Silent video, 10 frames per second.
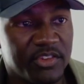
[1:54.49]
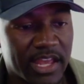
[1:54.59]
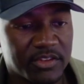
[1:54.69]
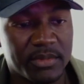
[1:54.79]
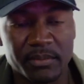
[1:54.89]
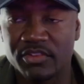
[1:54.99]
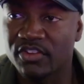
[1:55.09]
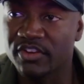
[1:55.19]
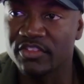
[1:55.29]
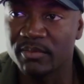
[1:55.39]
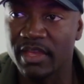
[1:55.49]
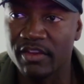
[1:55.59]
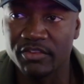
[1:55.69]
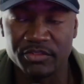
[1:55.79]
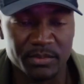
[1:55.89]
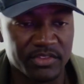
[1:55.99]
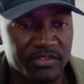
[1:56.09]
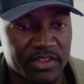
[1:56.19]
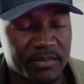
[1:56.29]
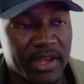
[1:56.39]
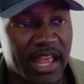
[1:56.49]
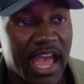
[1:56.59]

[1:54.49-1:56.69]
You have to be able to turn them every specific amount of